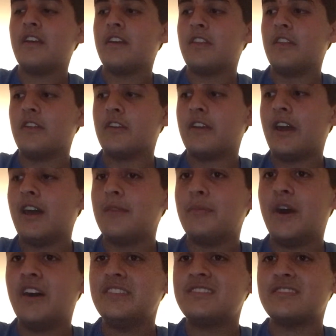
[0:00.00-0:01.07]
They're not
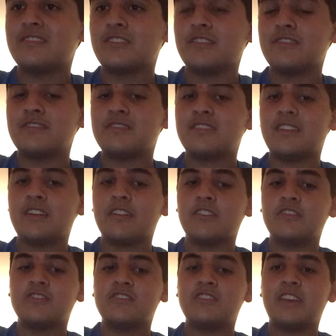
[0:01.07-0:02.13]
monsters, they're
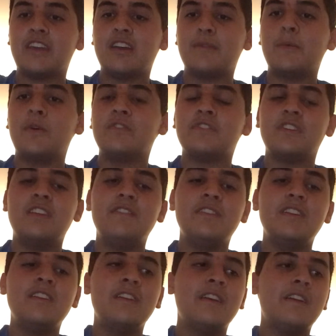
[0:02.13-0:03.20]
just animals. And
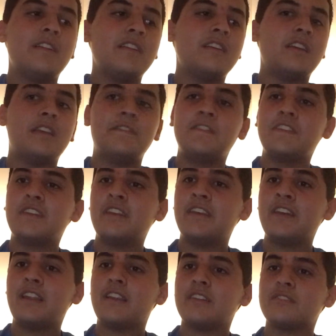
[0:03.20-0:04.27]
even the
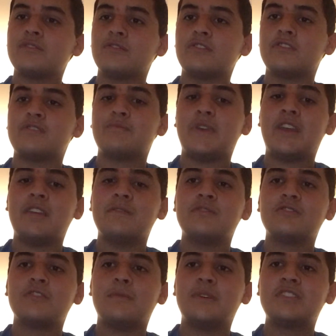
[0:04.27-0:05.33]
Giganotosaurus behaves
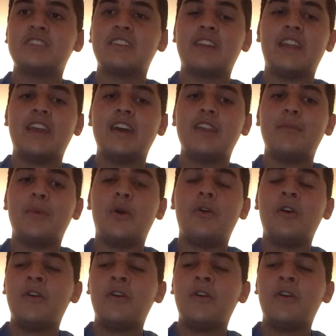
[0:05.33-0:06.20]
so much like an animal